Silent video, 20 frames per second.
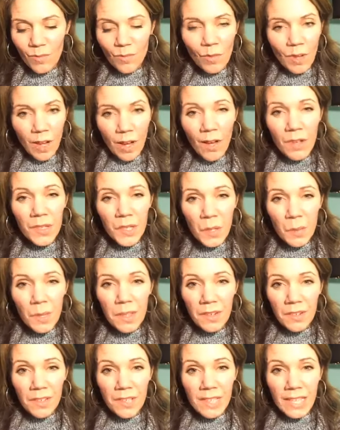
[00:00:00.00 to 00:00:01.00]
also with
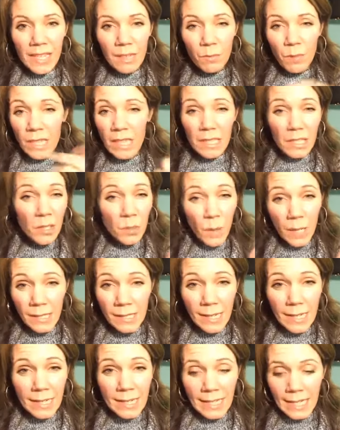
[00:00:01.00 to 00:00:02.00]
our skin, we need to sweat
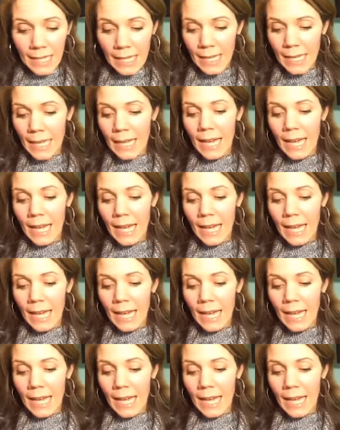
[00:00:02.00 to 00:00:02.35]
daily